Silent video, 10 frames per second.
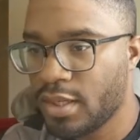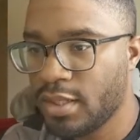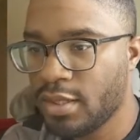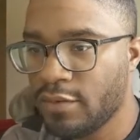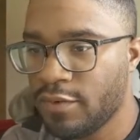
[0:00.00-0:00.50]

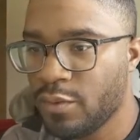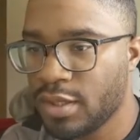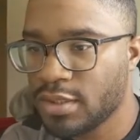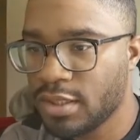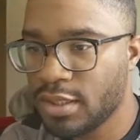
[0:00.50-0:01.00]
And then if you
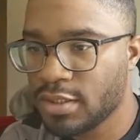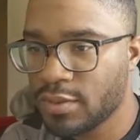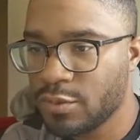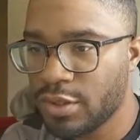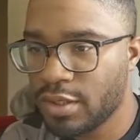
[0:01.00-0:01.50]
wanted to link
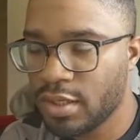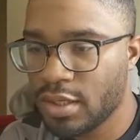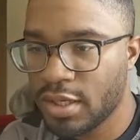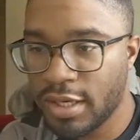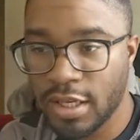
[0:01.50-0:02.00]
someone,
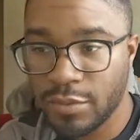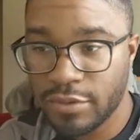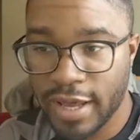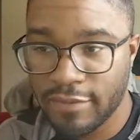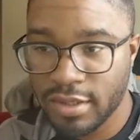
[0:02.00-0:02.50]
again, we
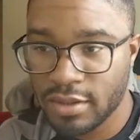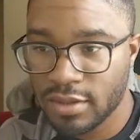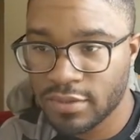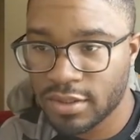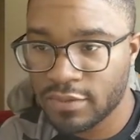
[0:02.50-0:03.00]
don't have any of
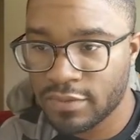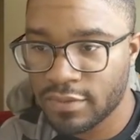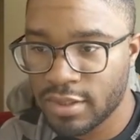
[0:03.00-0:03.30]
this stuff